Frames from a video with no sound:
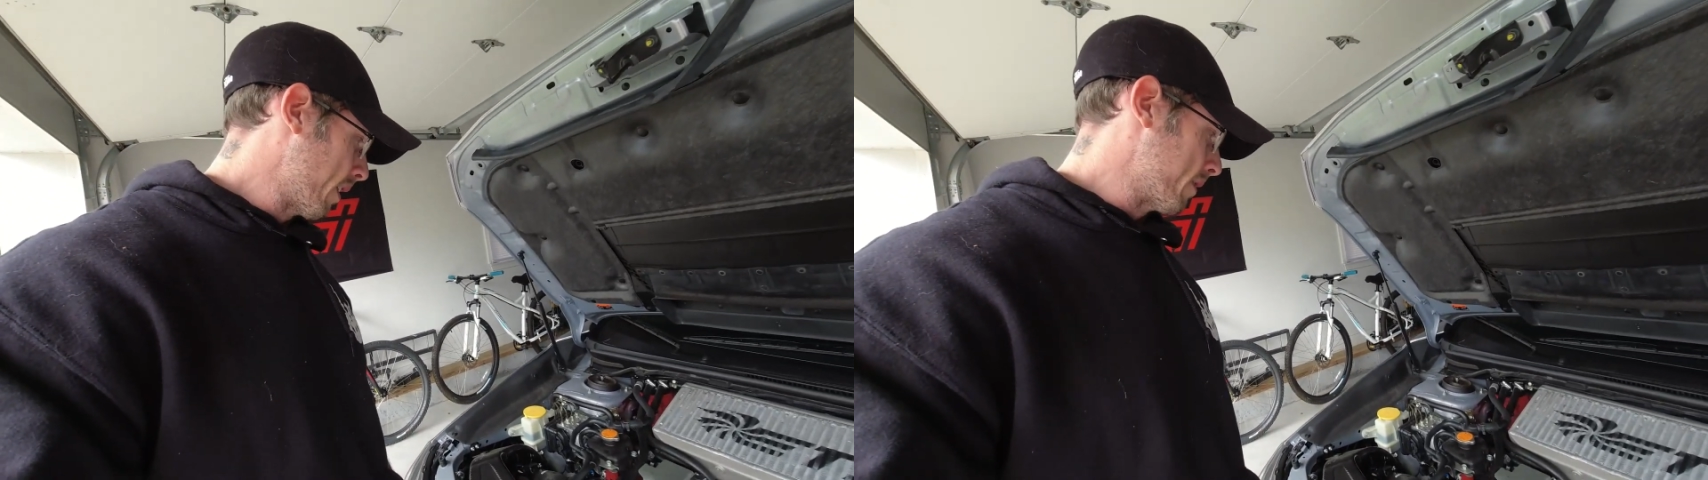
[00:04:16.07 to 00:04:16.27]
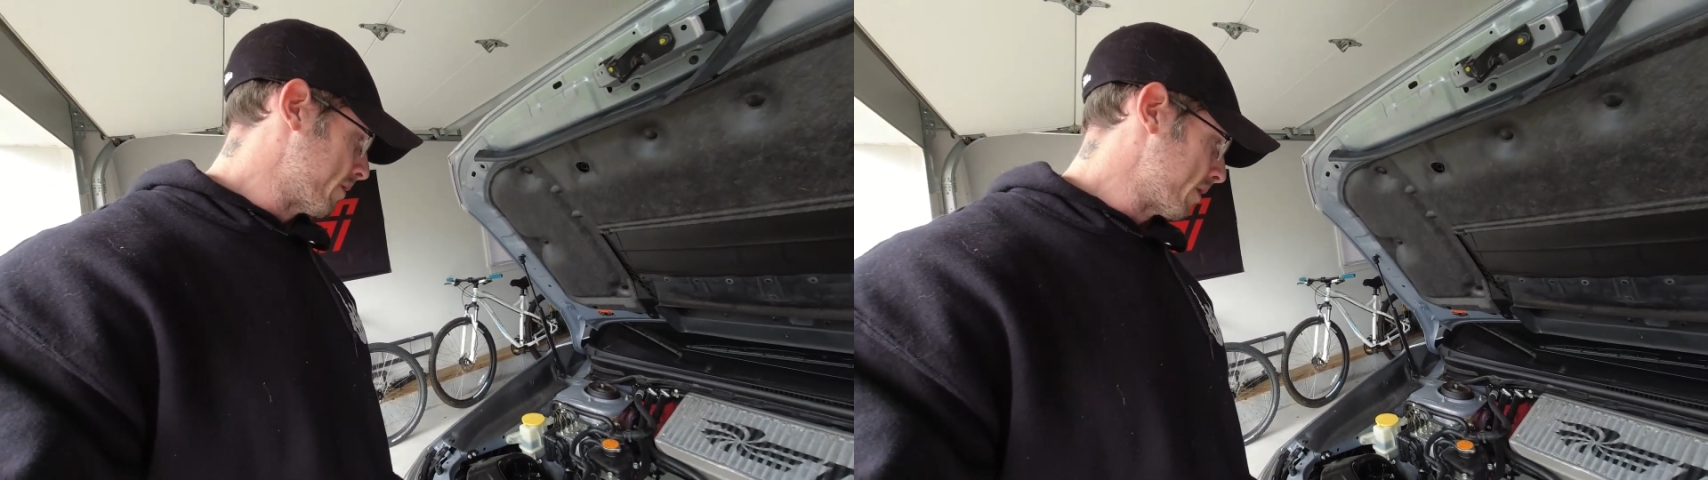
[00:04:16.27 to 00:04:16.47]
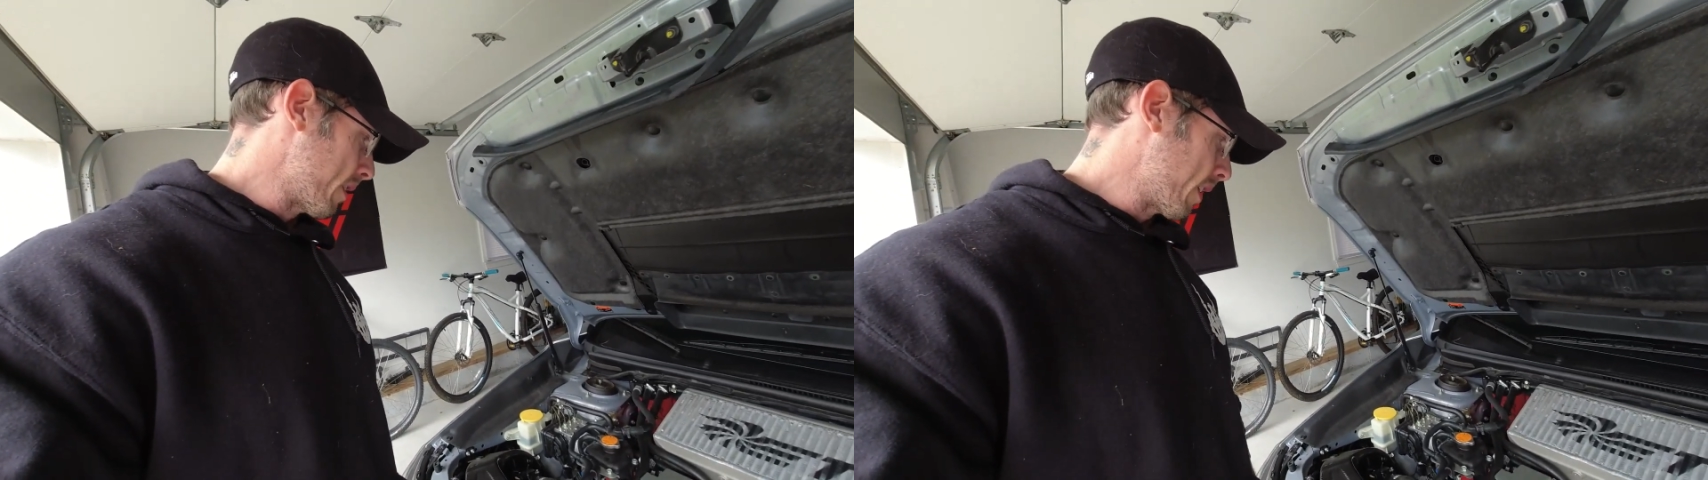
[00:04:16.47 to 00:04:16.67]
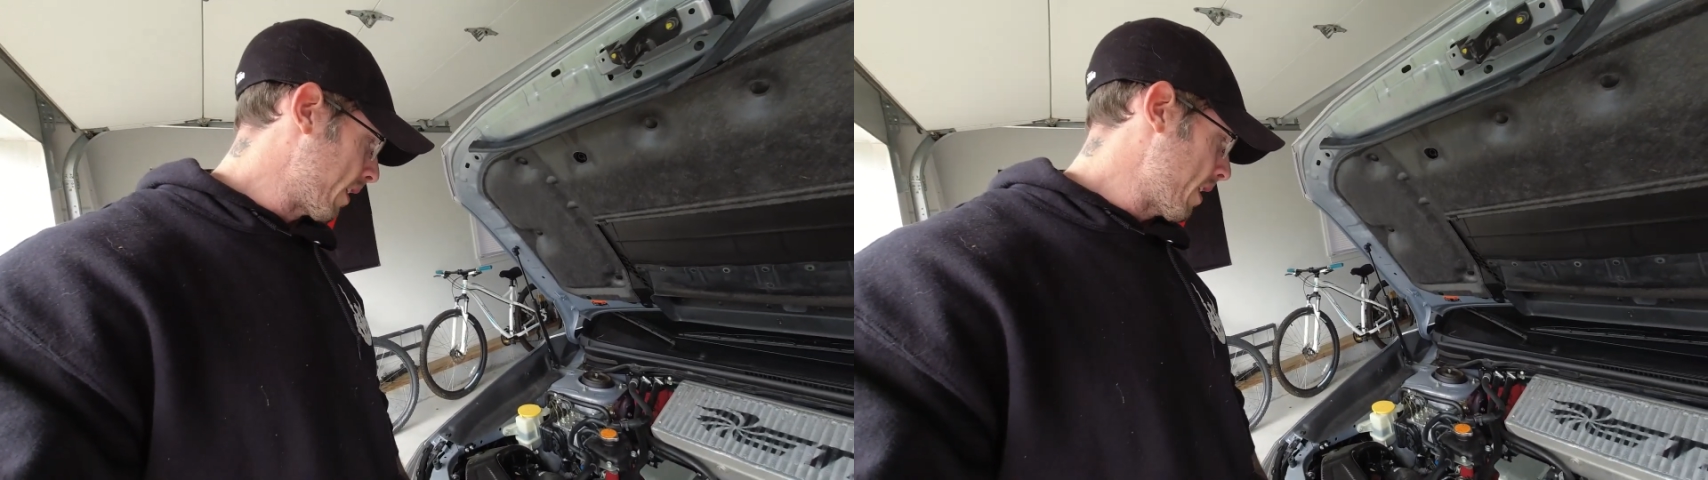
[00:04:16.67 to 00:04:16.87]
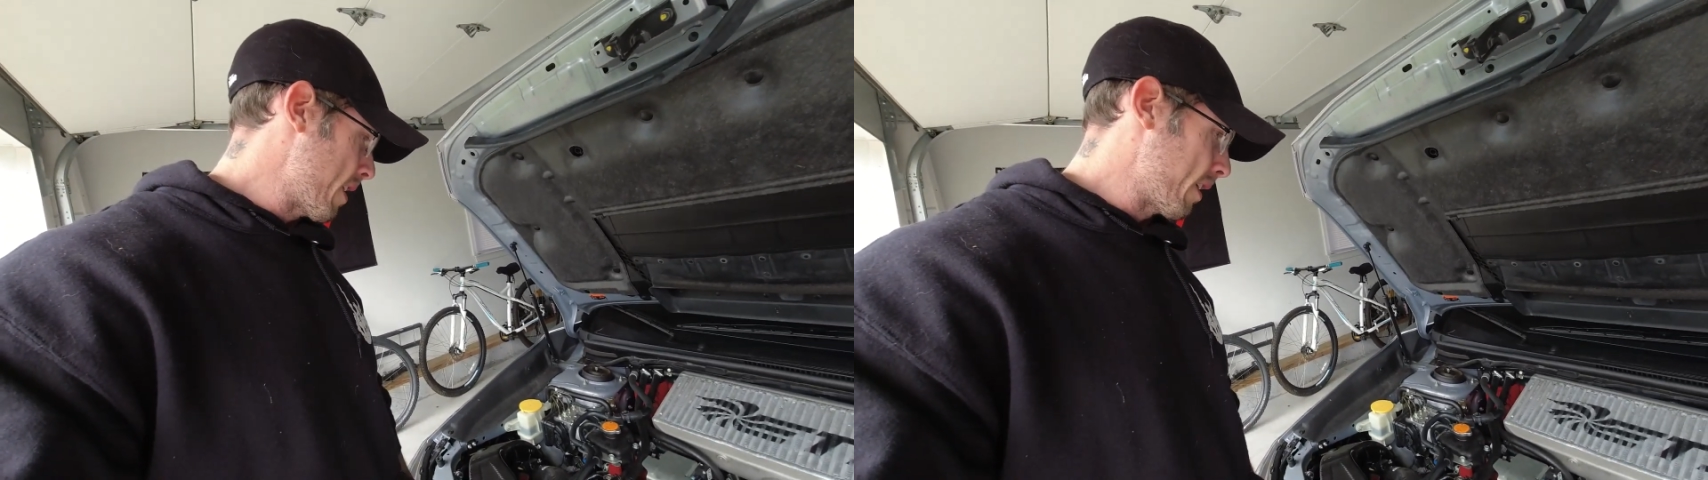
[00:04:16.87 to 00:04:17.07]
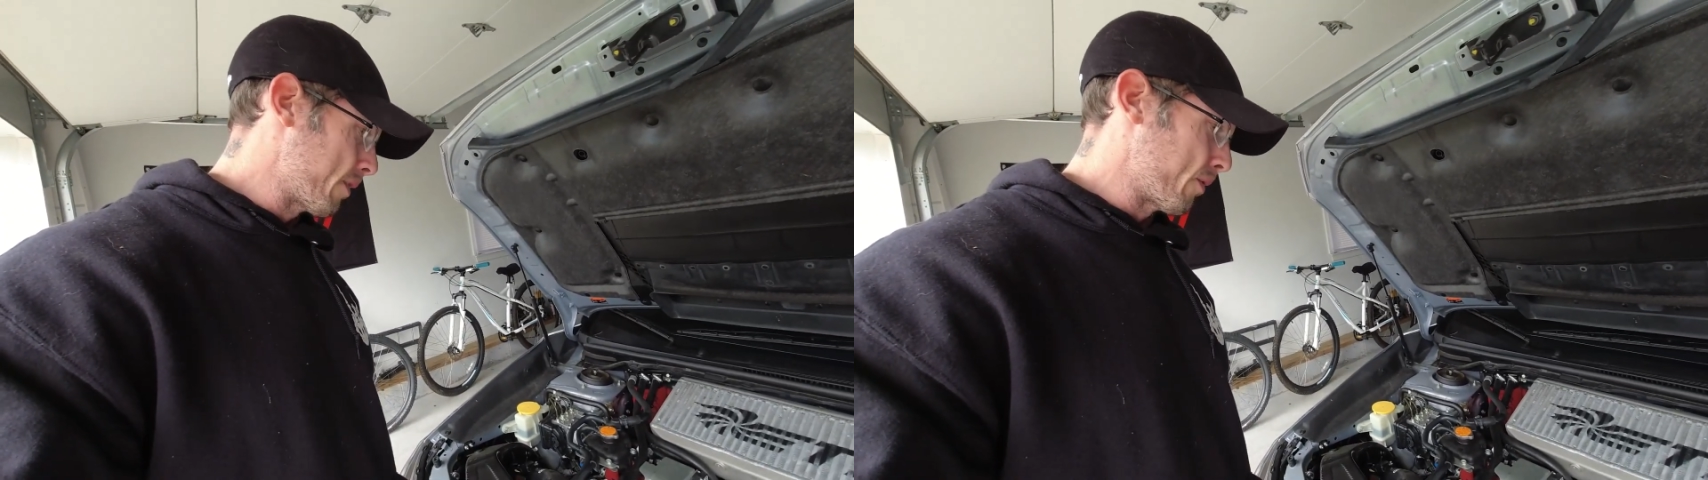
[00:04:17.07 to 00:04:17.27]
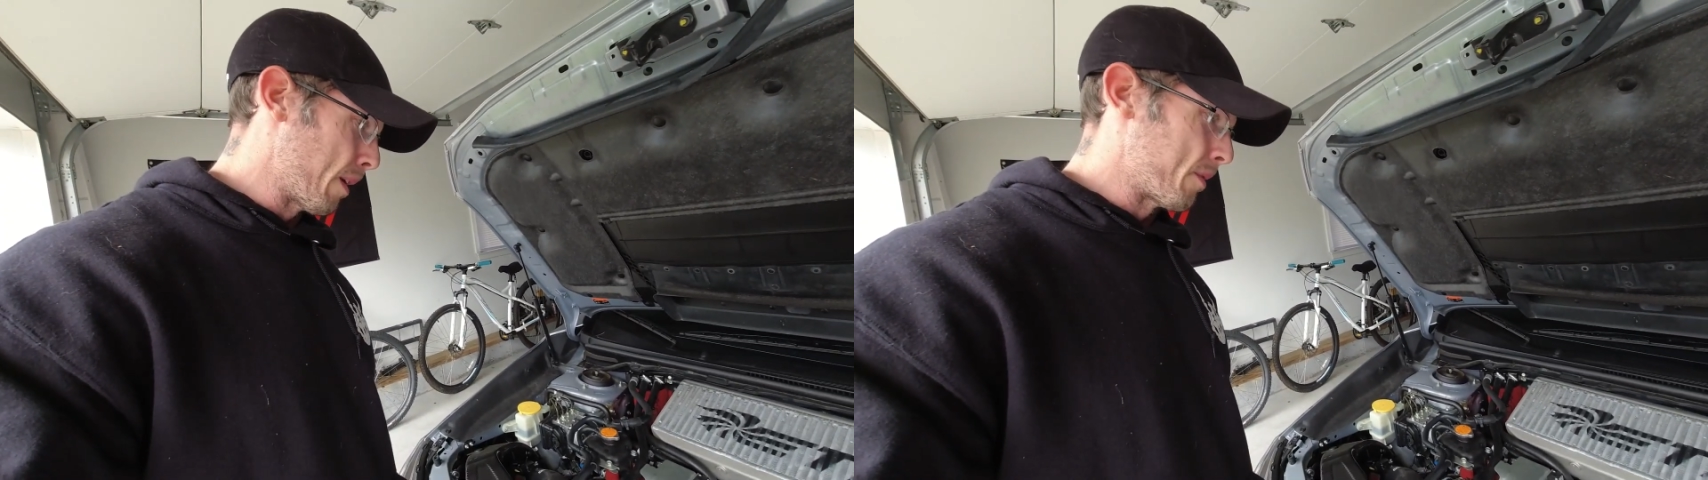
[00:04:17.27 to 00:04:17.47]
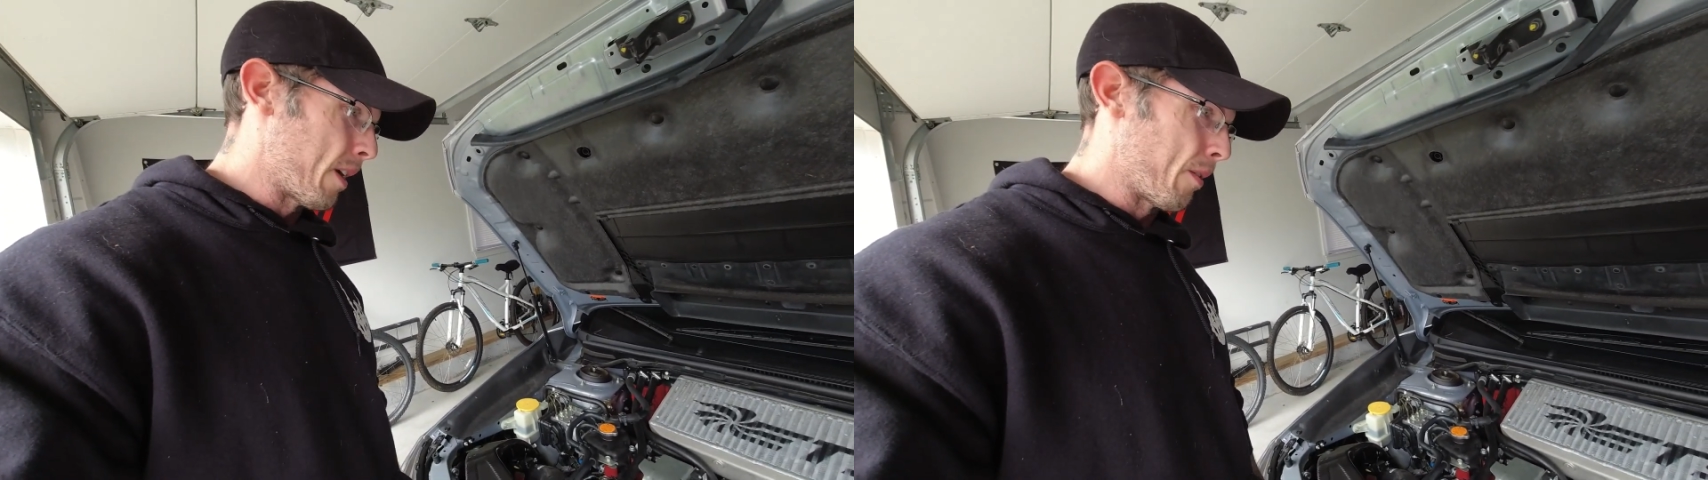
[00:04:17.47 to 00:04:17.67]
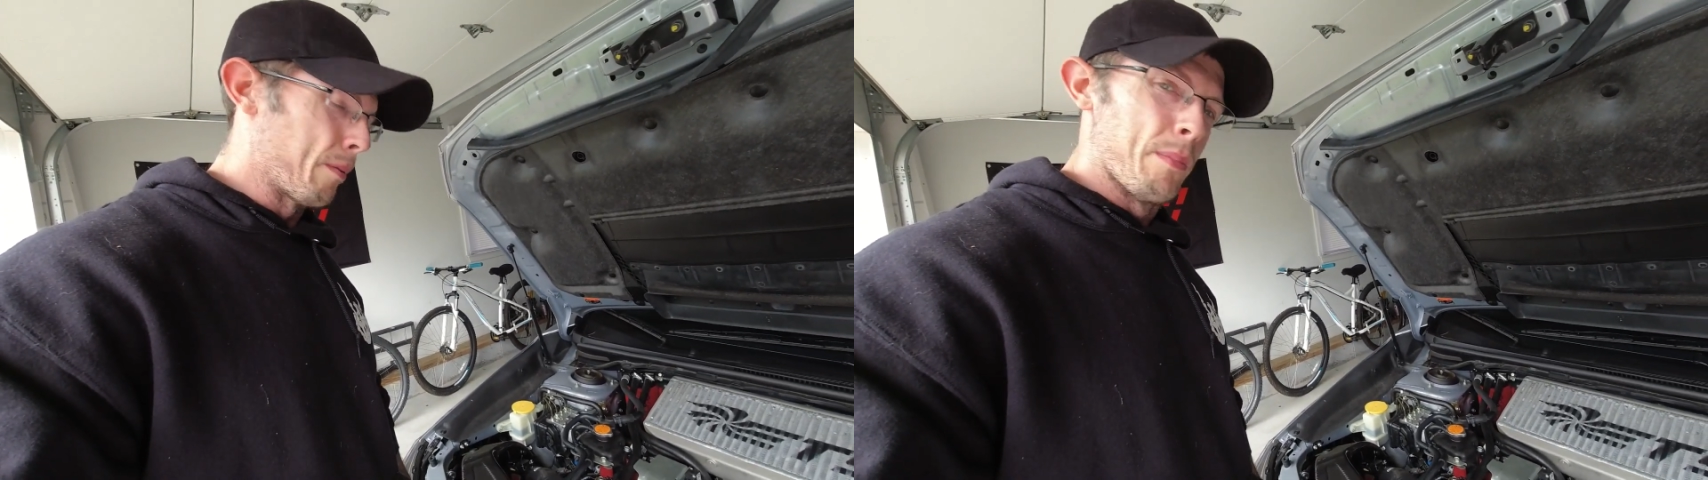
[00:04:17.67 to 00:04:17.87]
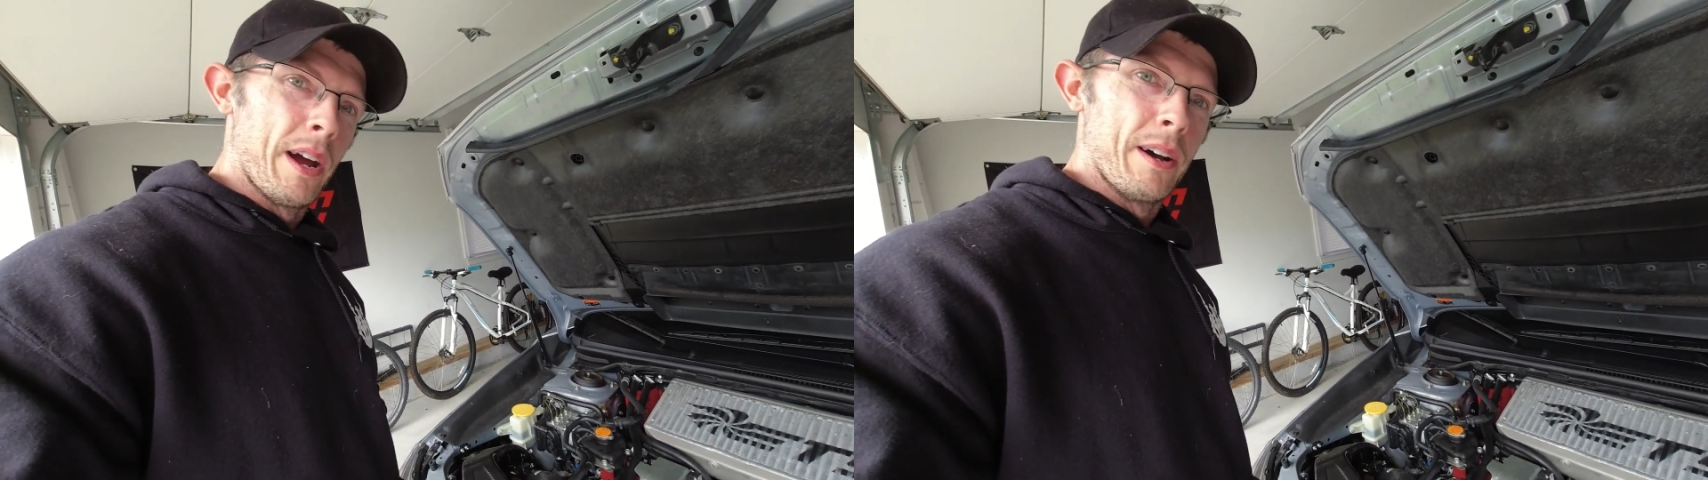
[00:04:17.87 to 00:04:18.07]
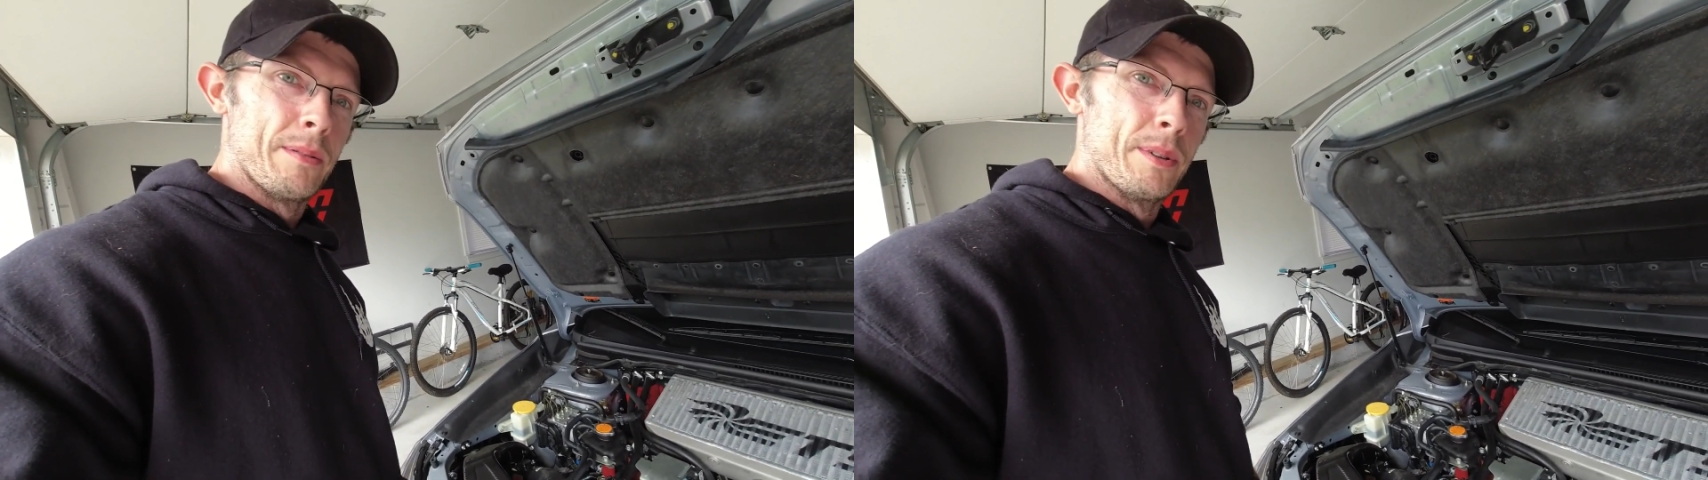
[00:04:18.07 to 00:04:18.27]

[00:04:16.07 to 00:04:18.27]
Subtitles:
I was just like, yeah, that's what I'm talking about.